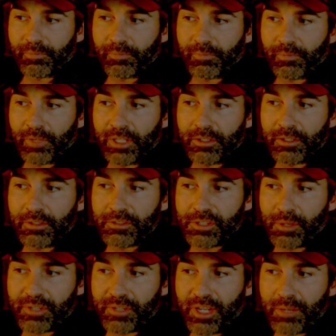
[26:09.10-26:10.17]
and
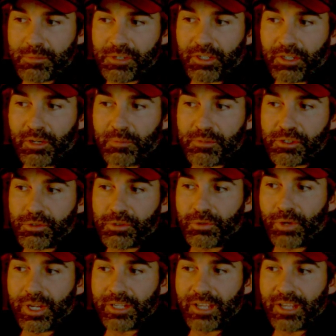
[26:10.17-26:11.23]
sometimes it comes
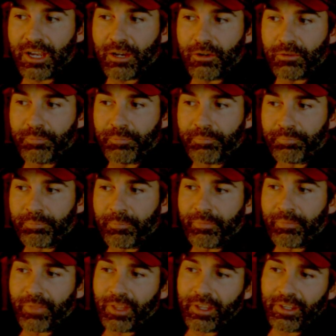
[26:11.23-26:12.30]
straight down
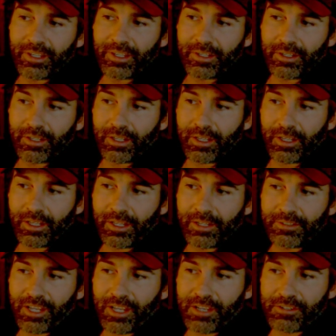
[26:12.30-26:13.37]
and
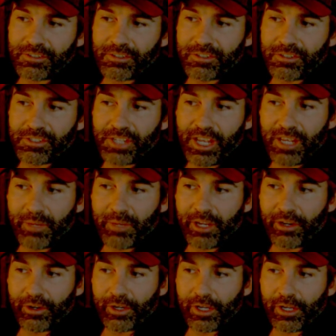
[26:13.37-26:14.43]
tests the same
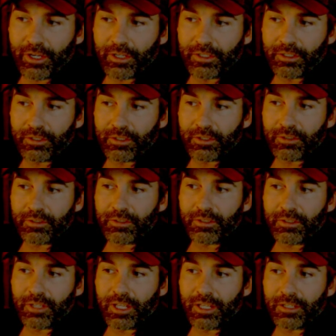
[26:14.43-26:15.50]
area
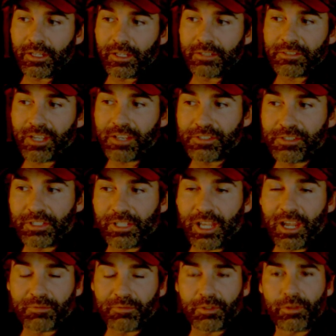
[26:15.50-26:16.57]
that it tested
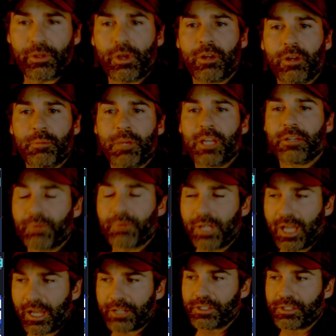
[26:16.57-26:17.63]
after the automatic
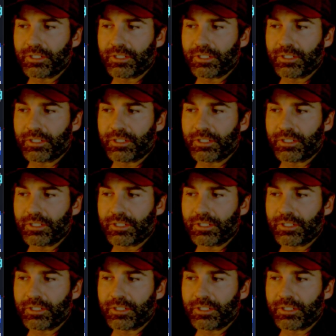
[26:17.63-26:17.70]
reaction.